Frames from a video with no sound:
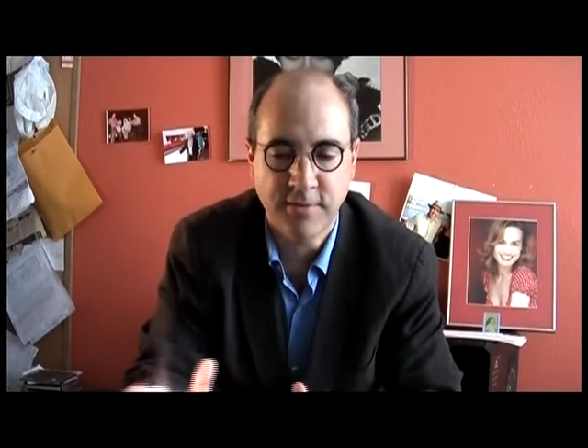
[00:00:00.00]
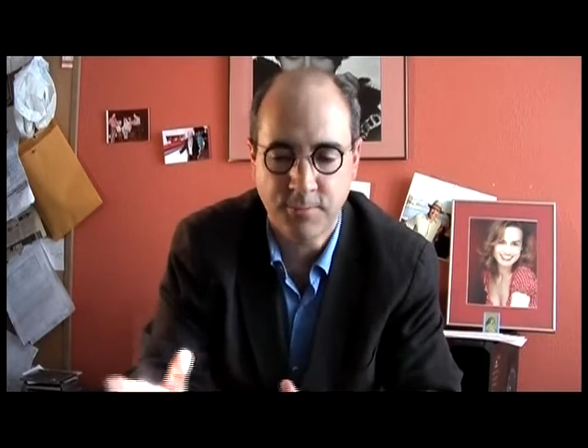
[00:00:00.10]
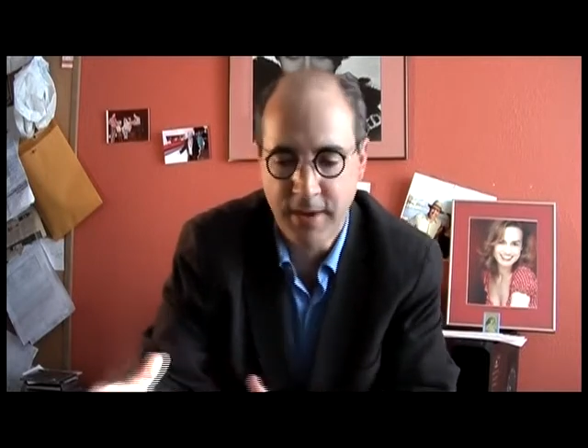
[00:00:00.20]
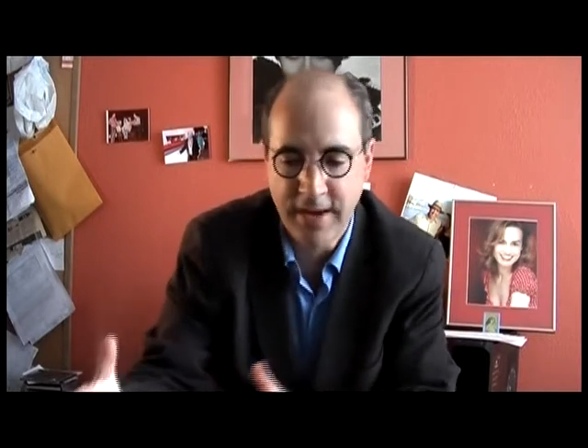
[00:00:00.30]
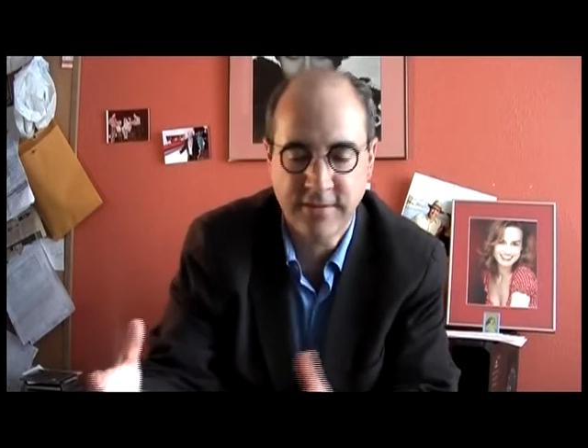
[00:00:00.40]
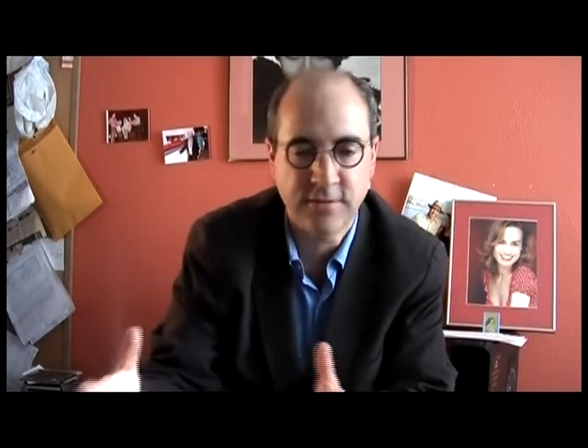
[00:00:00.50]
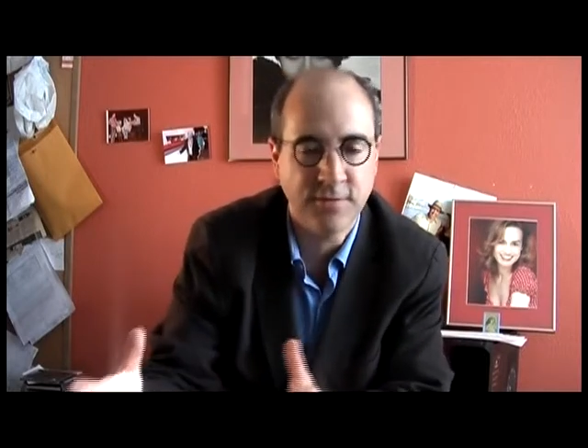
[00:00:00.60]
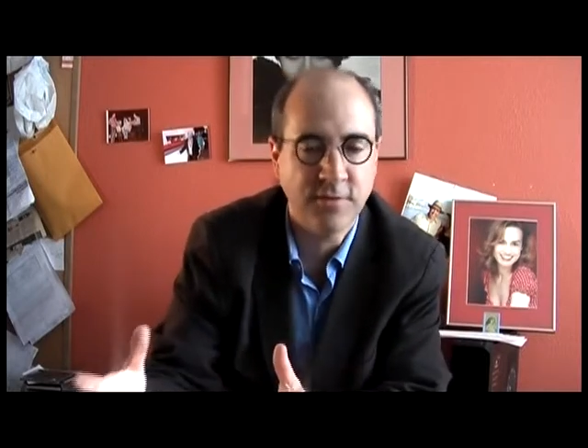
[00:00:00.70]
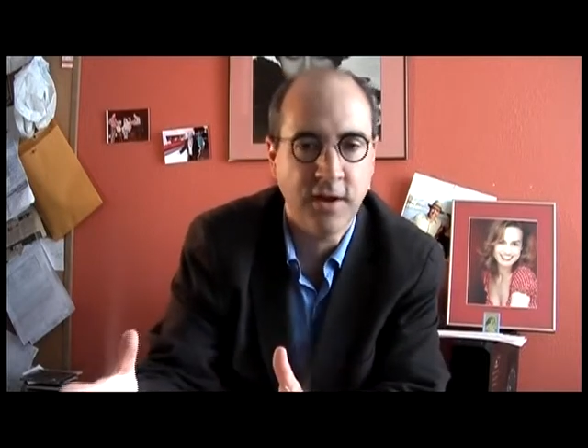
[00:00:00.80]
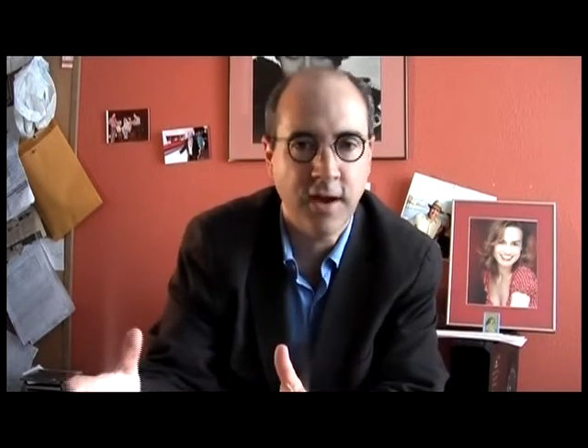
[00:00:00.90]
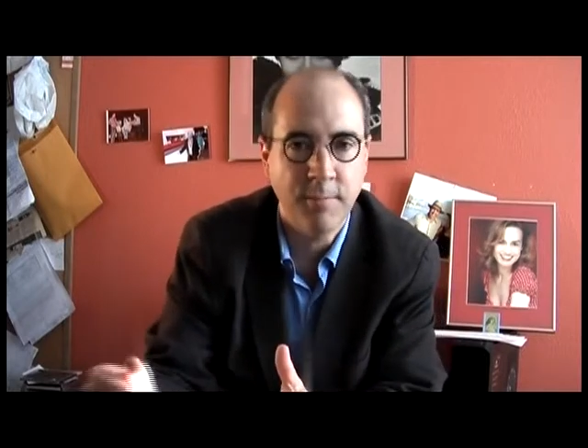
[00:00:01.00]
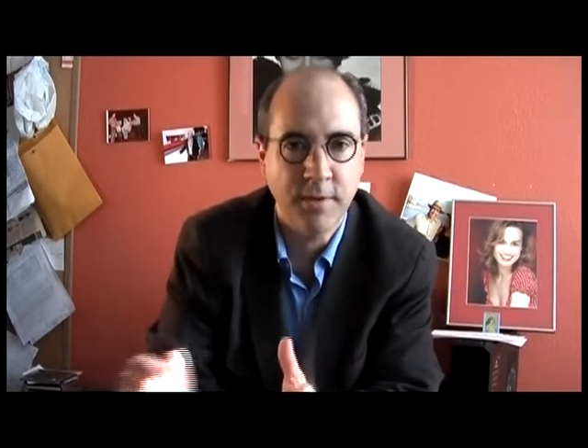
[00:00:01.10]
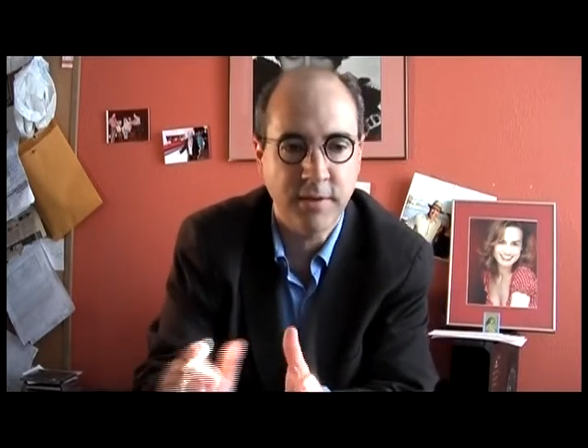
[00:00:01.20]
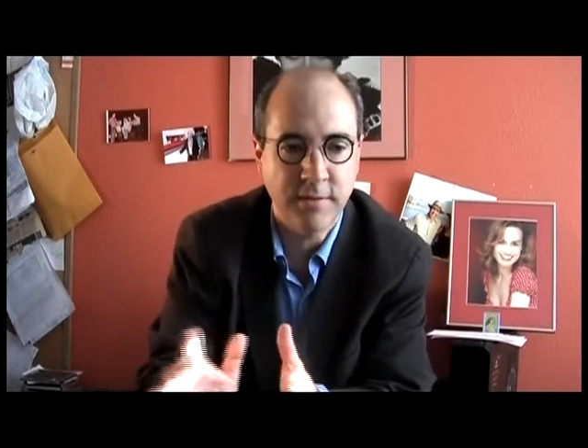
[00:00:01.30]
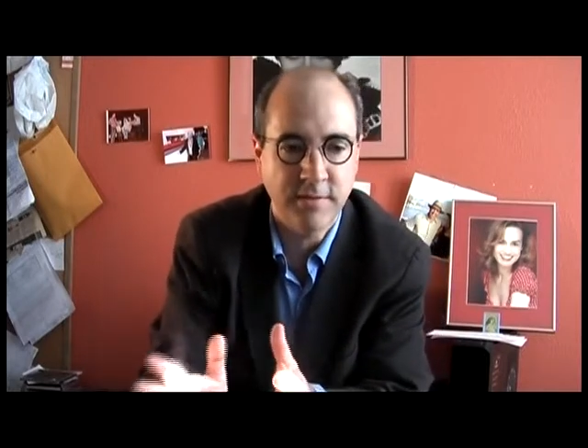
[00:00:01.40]
there's a passage of
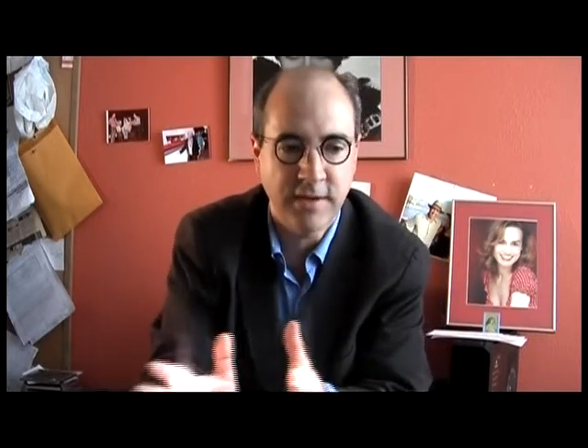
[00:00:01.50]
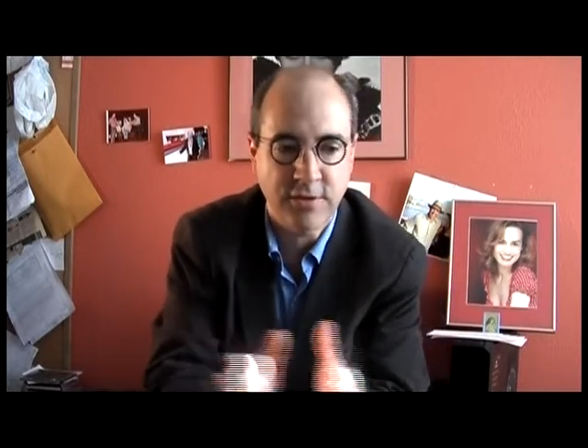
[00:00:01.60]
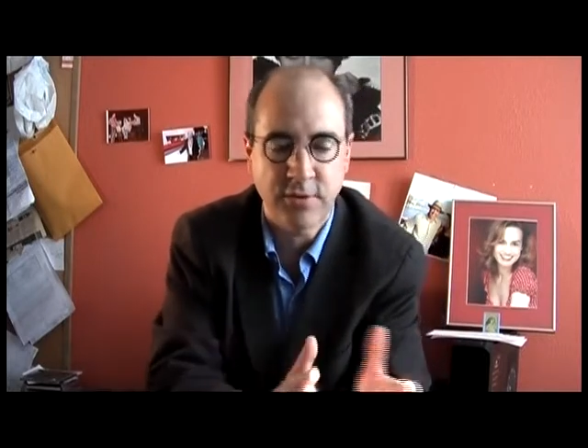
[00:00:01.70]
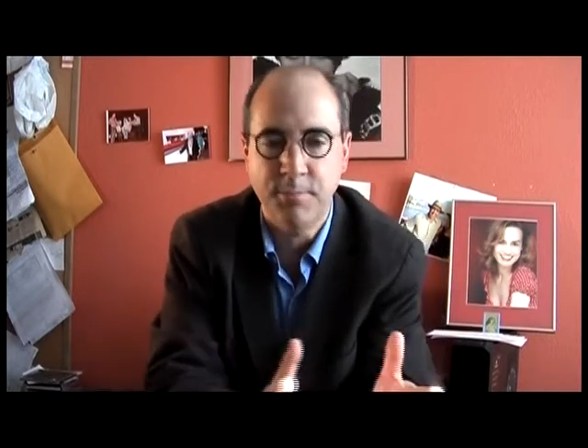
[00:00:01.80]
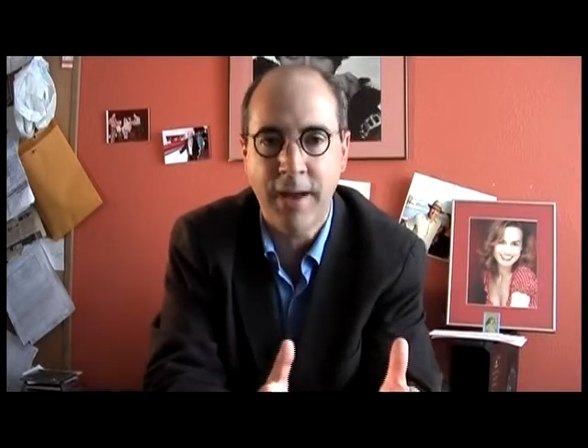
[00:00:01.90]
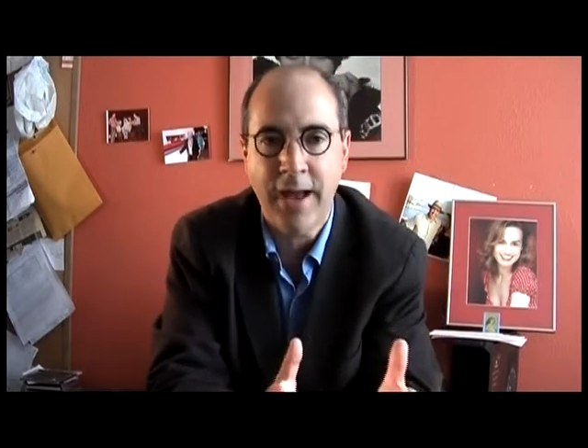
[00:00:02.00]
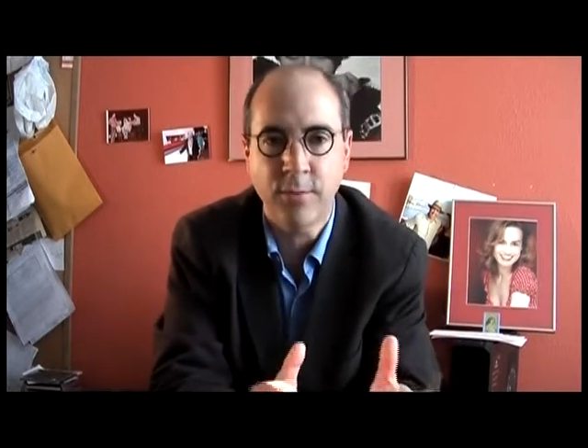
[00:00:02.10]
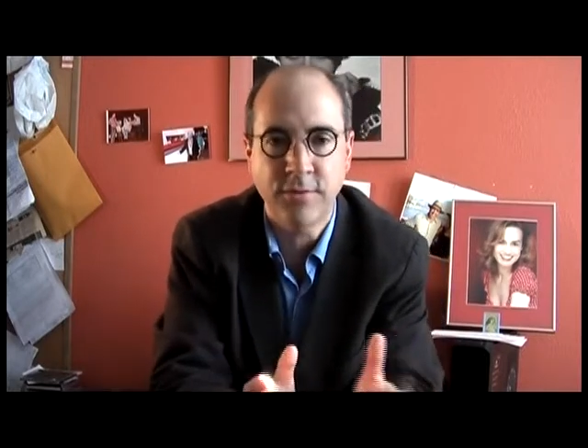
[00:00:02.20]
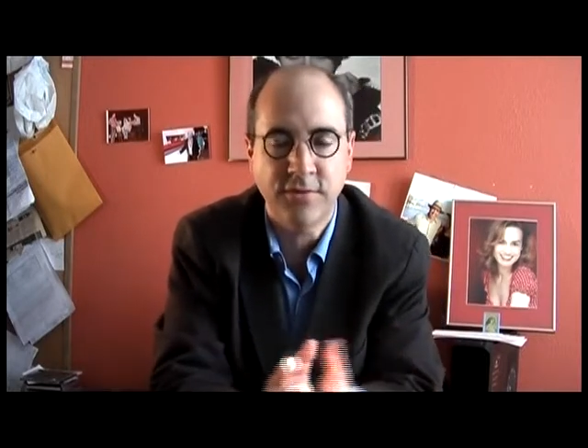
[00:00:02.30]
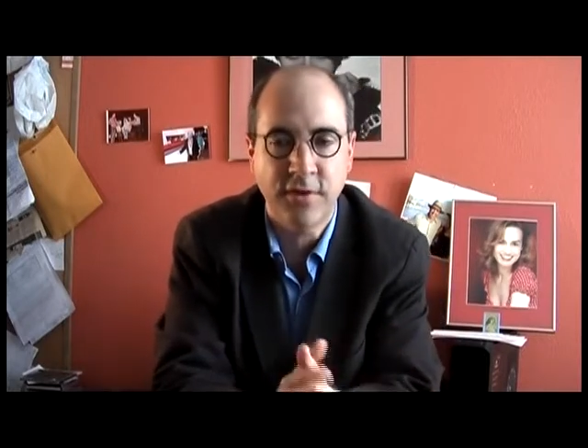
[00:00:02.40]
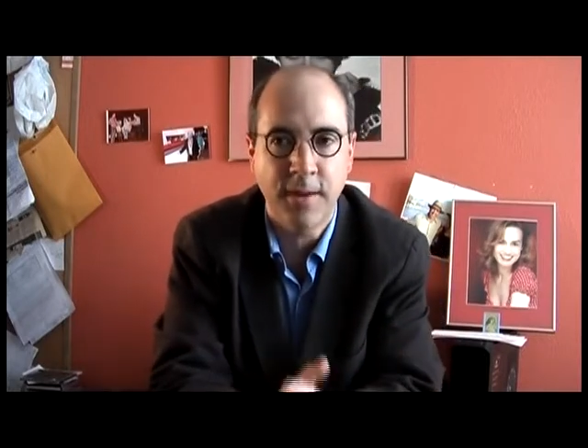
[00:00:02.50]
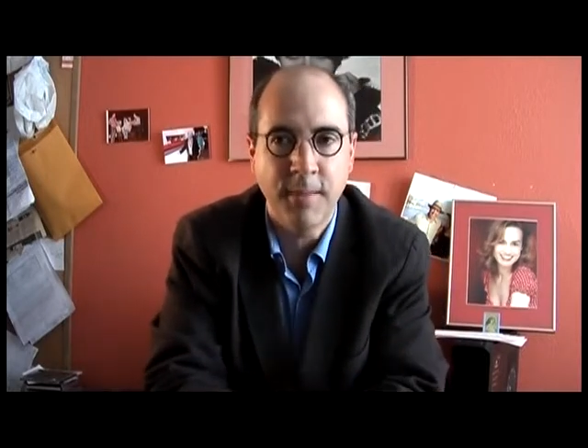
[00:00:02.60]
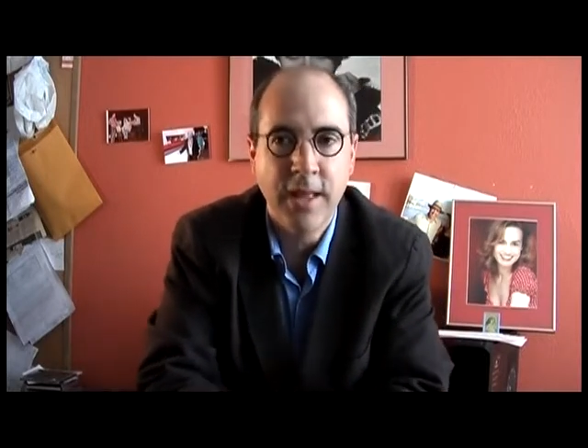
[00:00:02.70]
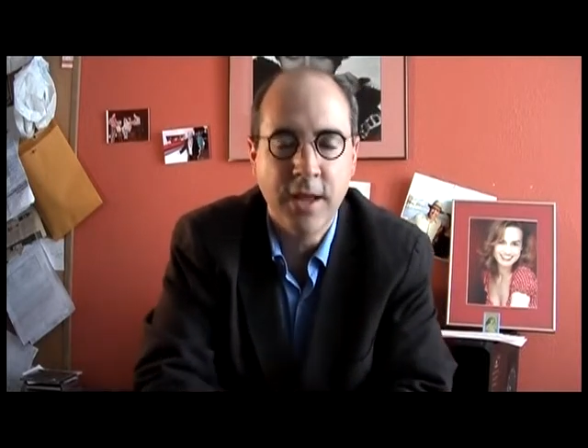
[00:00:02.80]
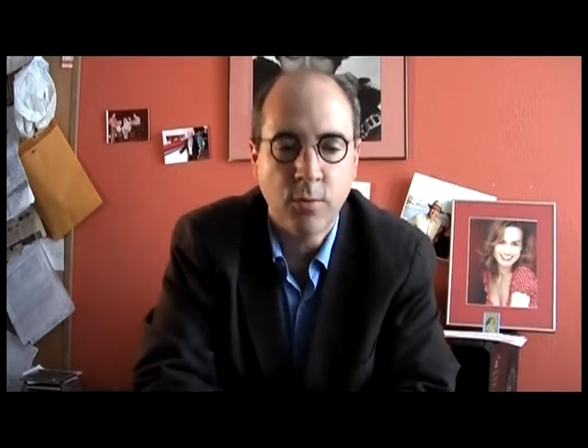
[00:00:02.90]
time, but it, it's actually backwards time.